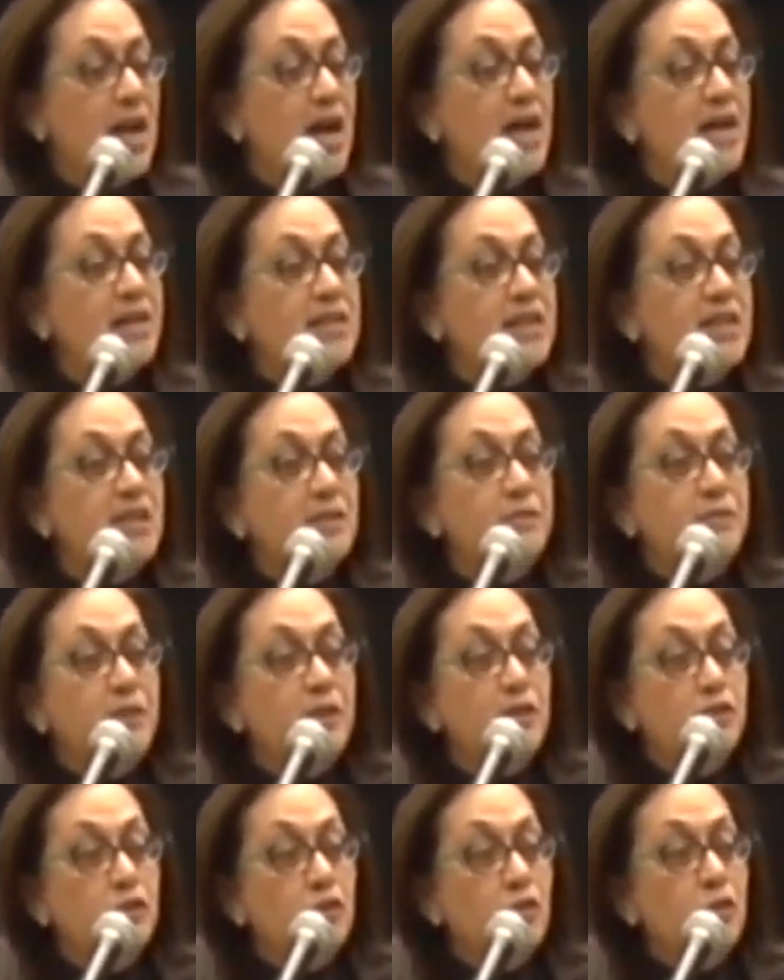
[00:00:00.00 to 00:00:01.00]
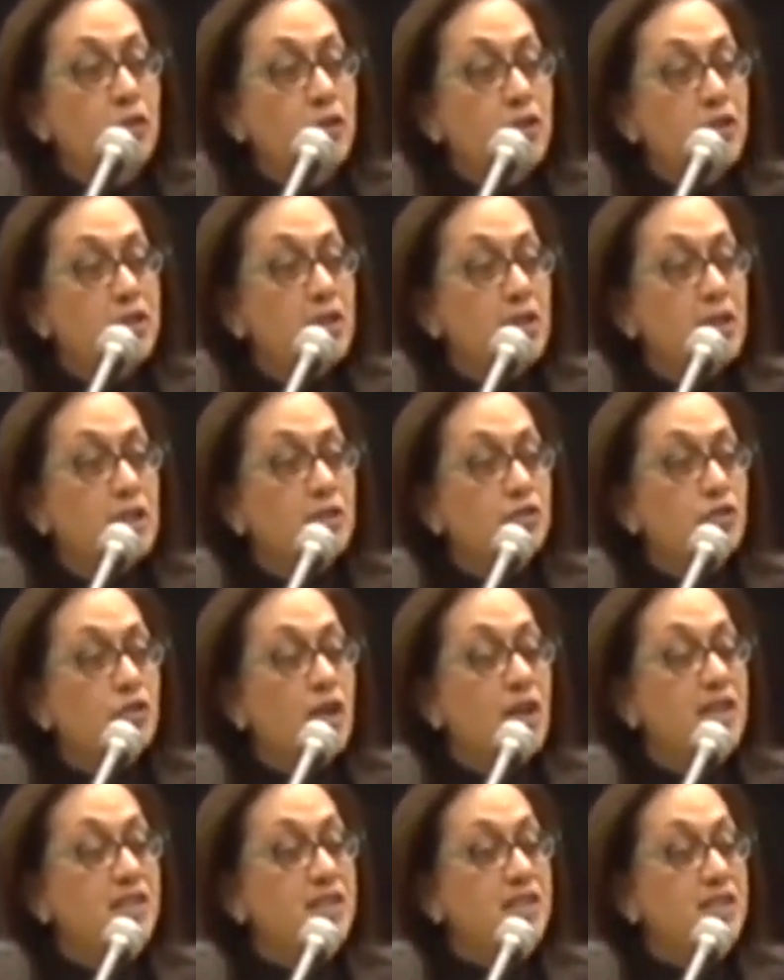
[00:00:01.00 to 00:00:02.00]
And if a doctor
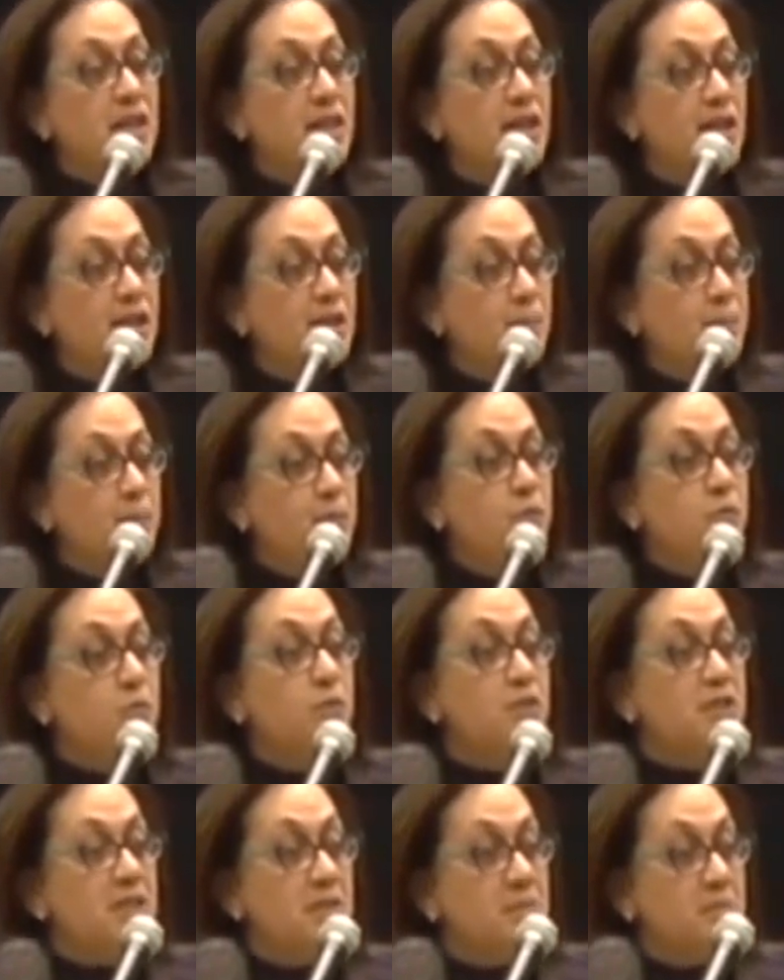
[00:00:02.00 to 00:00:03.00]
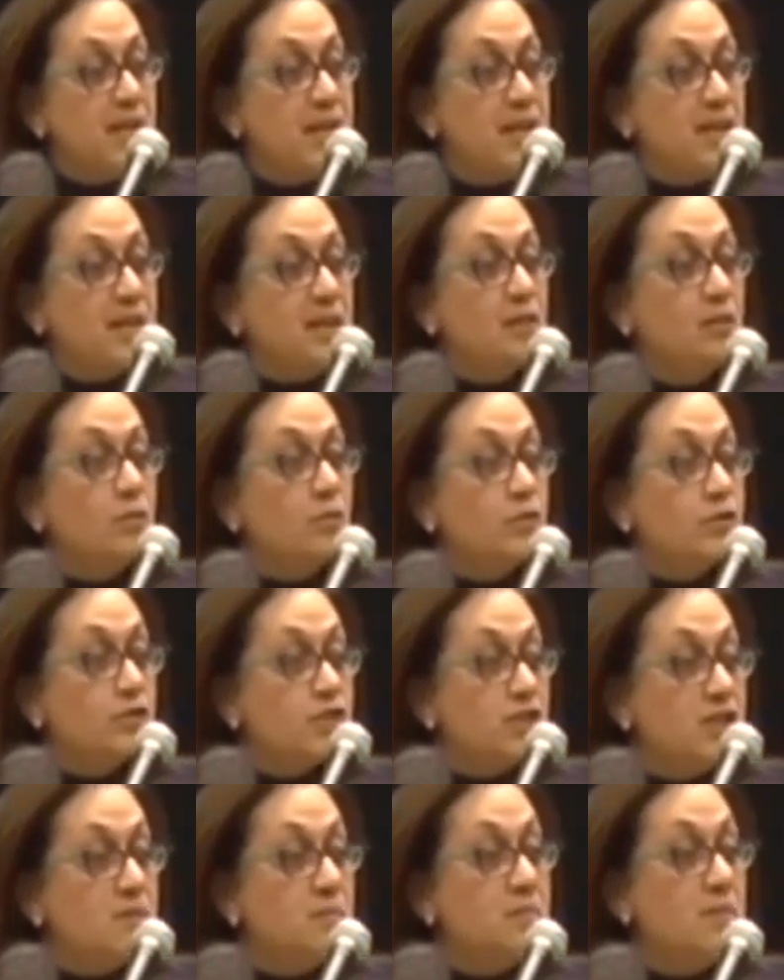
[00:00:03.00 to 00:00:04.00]
tries to help you, he may or
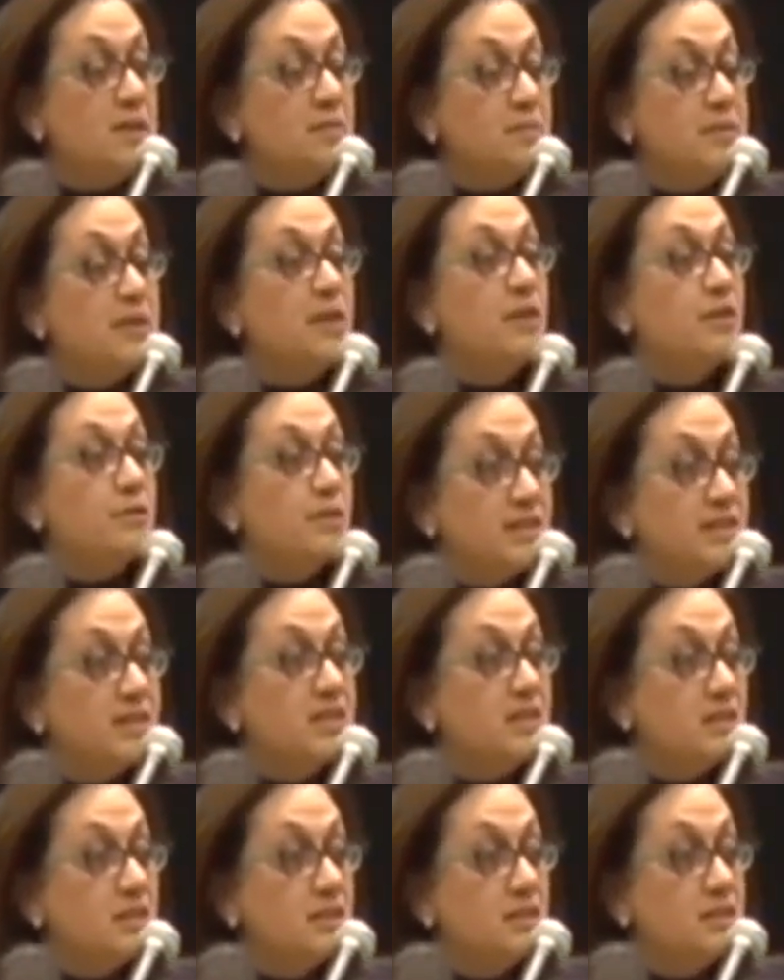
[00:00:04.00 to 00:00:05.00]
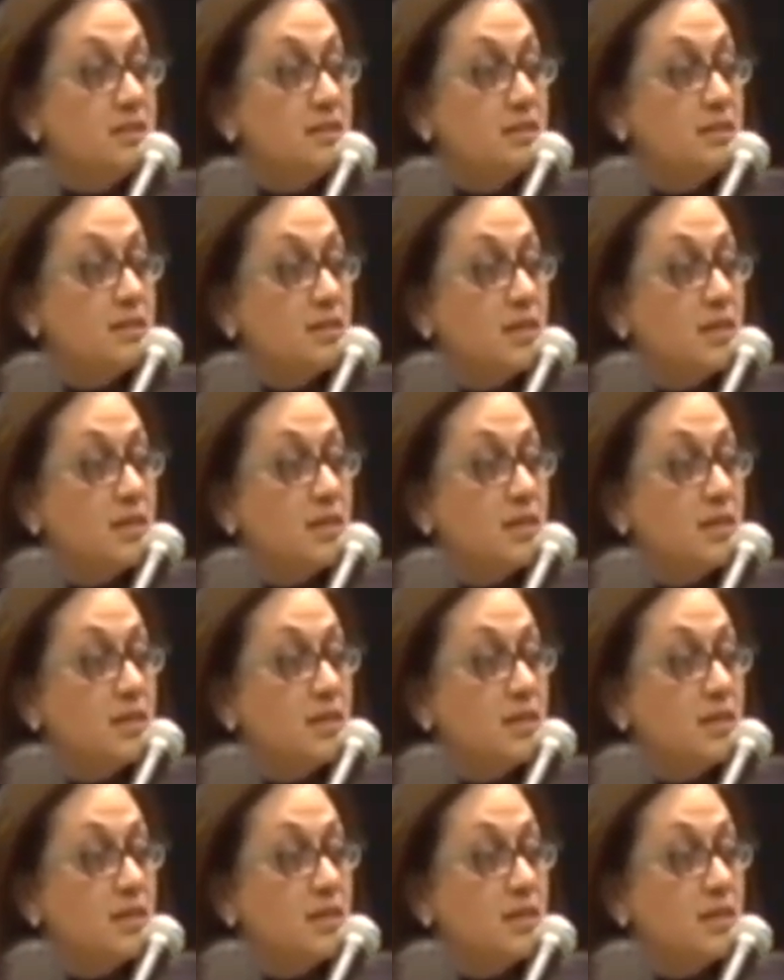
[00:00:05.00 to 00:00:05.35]
she may be arrested.